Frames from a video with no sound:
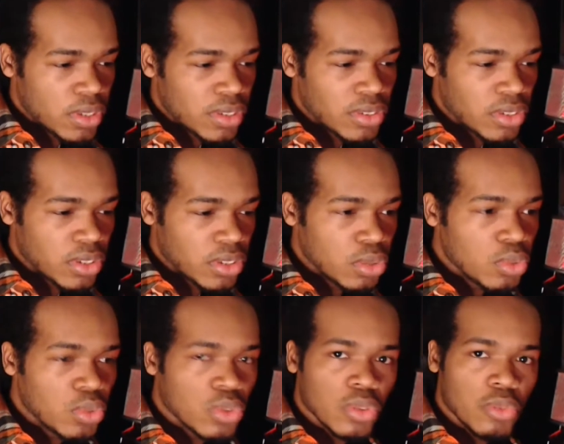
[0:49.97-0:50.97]
to
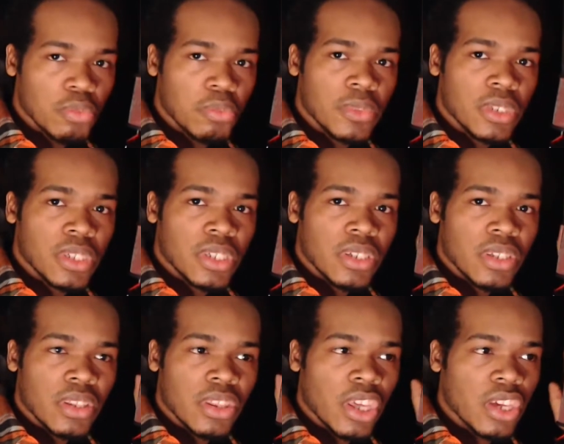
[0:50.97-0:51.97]
YouTube,
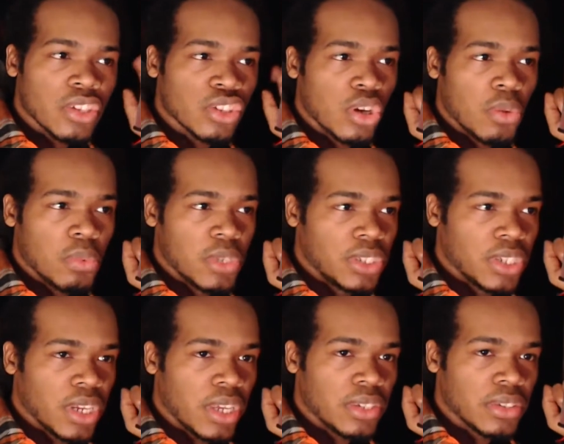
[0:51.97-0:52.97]
things are going to
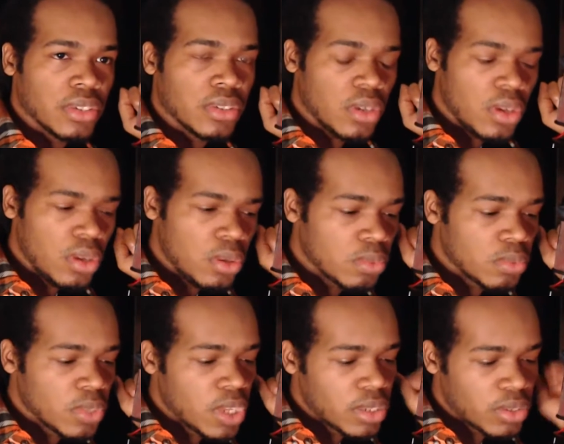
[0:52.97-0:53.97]
change. Oh,
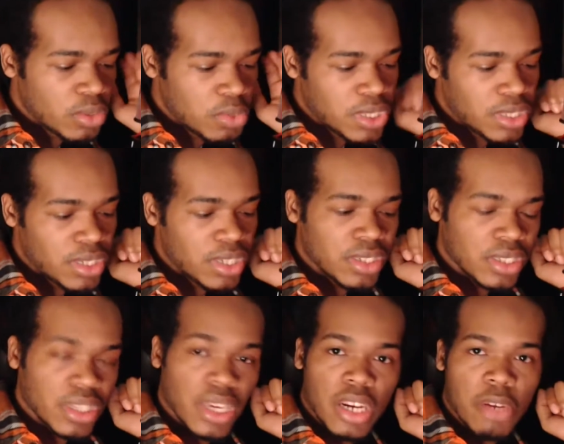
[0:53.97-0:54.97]
Twitch doesn't
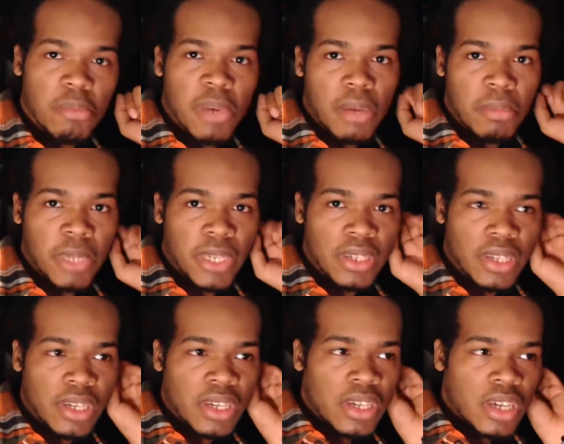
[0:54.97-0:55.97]
care about me.
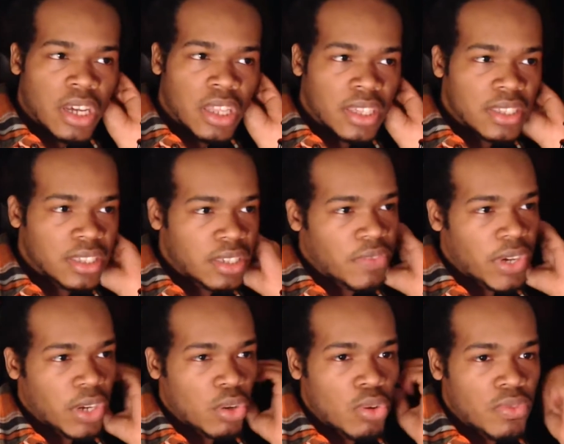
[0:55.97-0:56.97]
At least if I
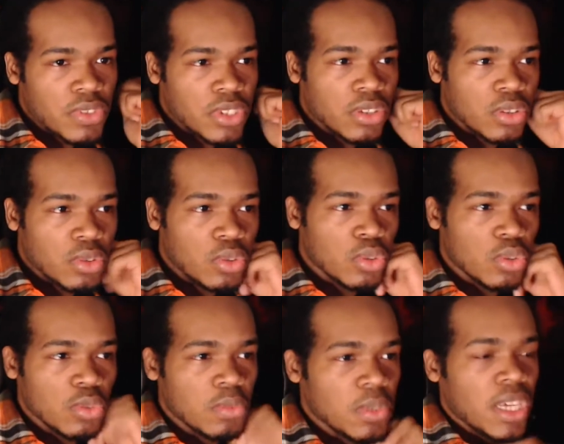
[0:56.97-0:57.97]
go over to
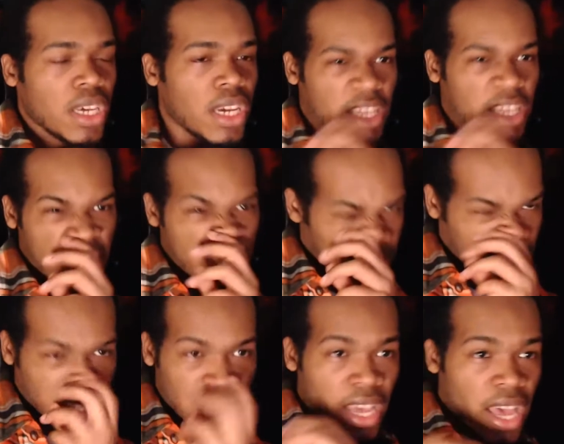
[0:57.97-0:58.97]
YouTube, at least
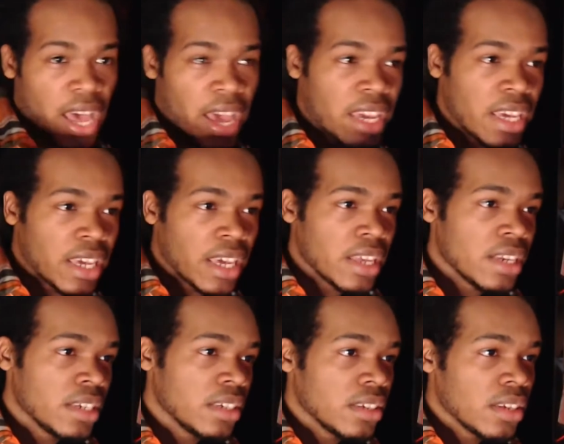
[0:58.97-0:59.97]
I get
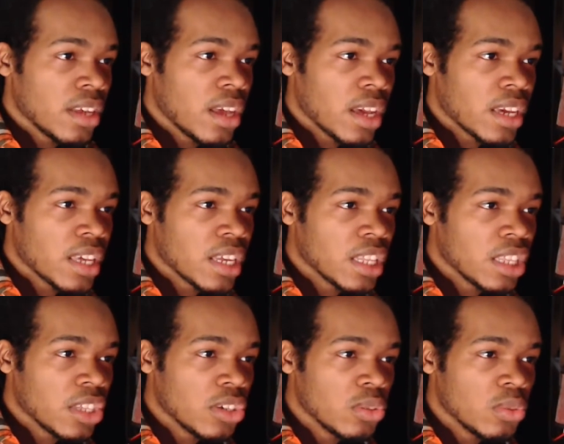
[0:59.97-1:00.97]

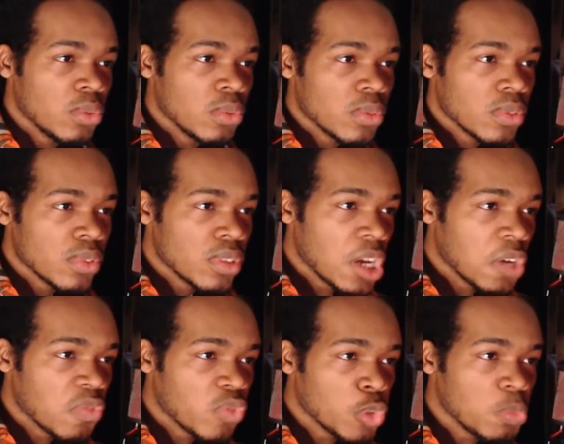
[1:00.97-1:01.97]
a
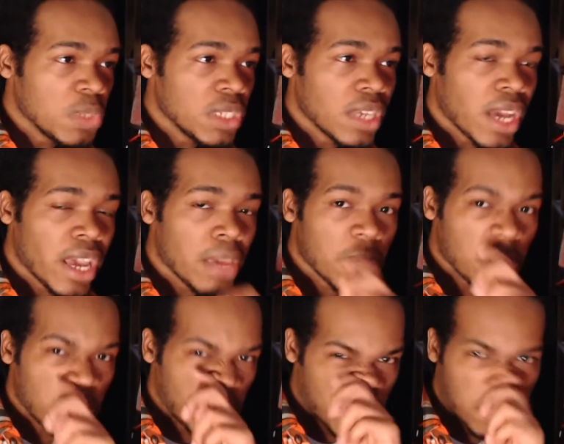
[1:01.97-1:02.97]
ruby diamond
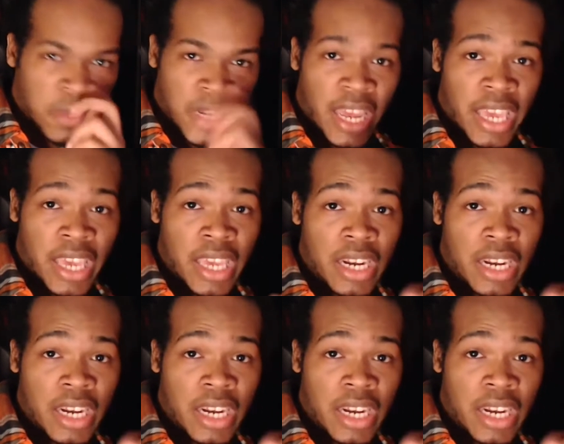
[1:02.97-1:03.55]
when I hit